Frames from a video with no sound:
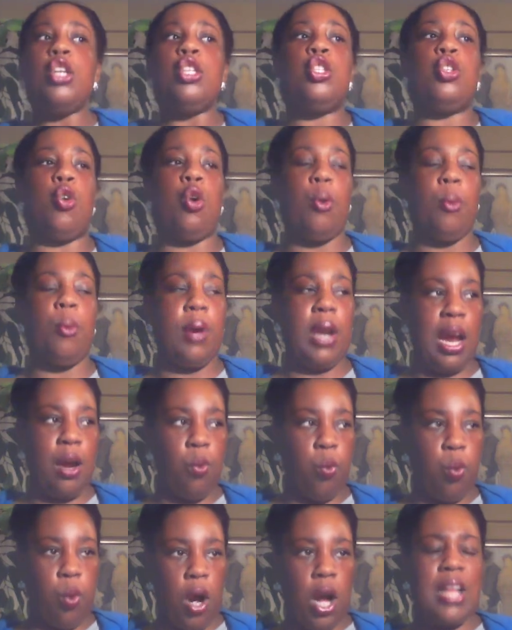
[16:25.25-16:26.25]
doing what I
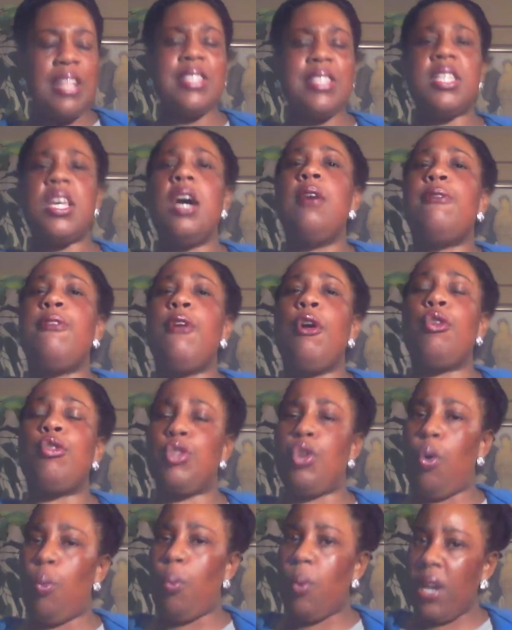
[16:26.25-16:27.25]
want,
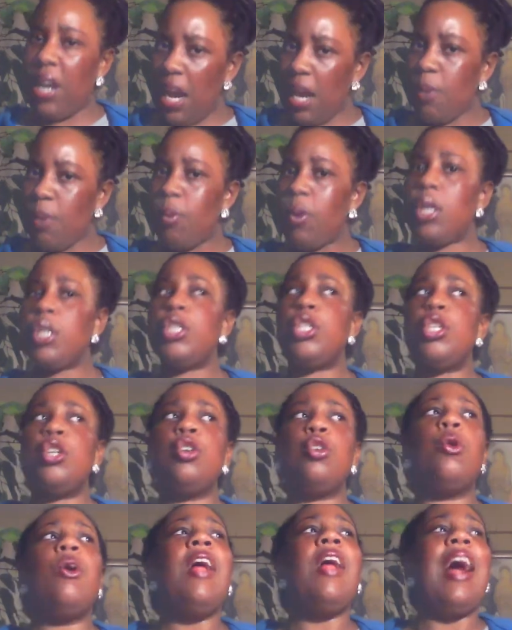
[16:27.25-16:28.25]
focus on what I want to
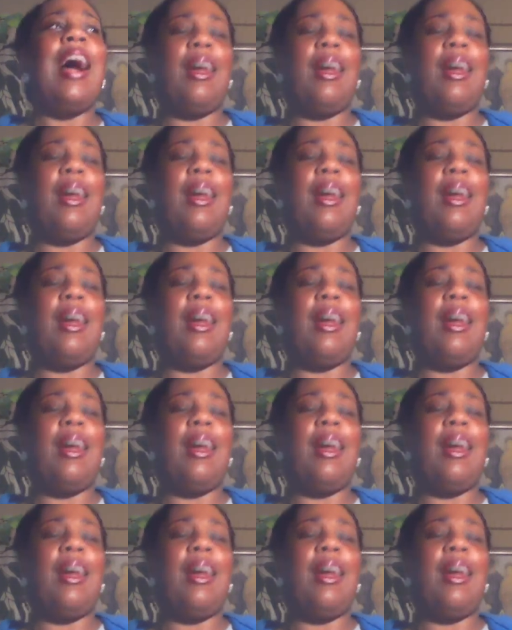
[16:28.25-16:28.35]
do.